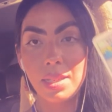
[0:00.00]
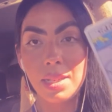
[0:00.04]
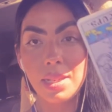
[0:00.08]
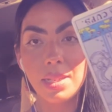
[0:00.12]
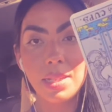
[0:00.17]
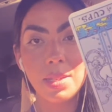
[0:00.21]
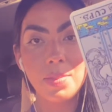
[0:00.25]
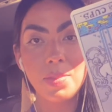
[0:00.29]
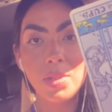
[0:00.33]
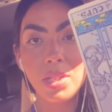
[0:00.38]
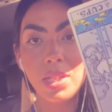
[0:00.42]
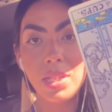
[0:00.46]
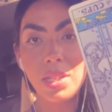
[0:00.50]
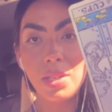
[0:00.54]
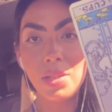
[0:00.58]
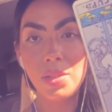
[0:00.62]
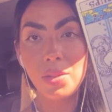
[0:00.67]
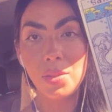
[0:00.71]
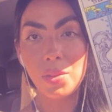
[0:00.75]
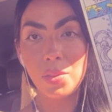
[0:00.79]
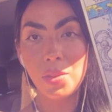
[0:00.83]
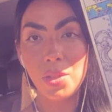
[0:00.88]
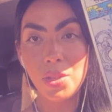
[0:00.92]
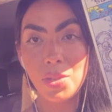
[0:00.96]
It's up to
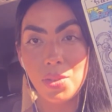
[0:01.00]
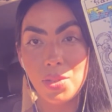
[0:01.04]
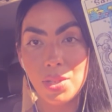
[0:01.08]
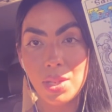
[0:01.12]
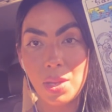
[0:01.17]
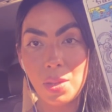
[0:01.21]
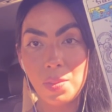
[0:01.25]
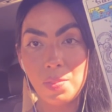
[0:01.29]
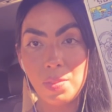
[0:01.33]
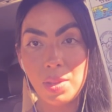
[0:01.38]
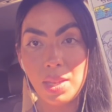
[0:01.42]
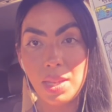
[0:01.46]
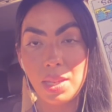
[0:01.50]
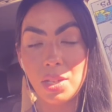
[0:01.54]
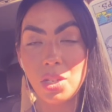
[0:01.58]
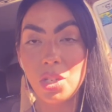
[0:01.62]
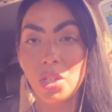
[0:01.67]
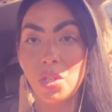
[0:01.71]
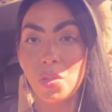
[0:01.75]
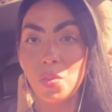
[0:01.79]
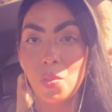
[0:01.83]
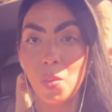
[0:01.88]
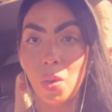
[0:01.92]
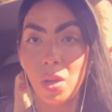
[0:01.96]
you. You tell me.
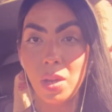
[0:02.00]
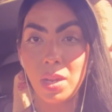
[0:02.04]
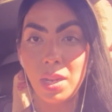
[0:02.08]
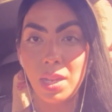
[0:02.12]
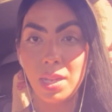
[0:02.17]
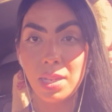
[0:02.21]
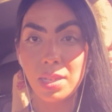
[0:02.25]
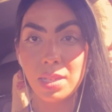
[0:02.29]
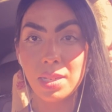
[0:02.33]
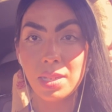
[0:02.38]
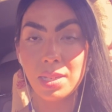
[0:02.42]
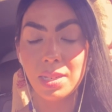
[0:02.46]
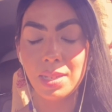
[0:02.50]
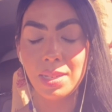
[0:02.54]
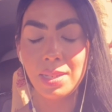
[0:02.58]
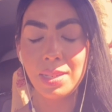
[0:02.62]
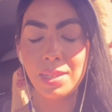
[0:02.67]
Do you want it?